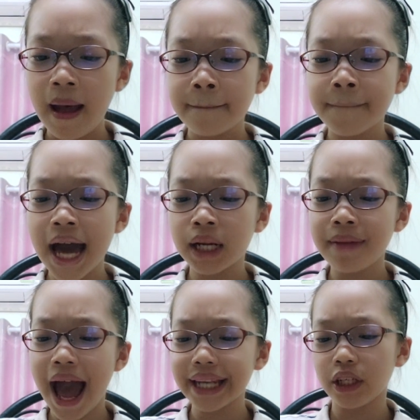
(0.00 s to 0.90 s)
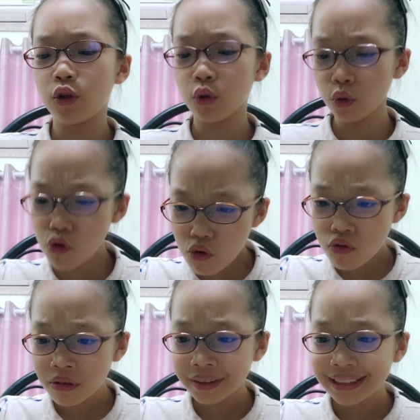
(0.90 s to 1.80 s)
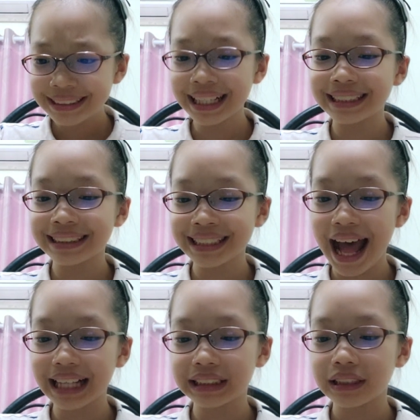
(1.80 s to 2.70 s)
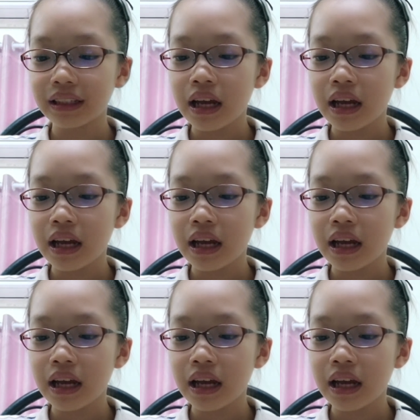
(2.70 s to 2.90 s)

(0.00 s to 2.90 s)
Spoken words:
Madame Addie who? Said Snacks.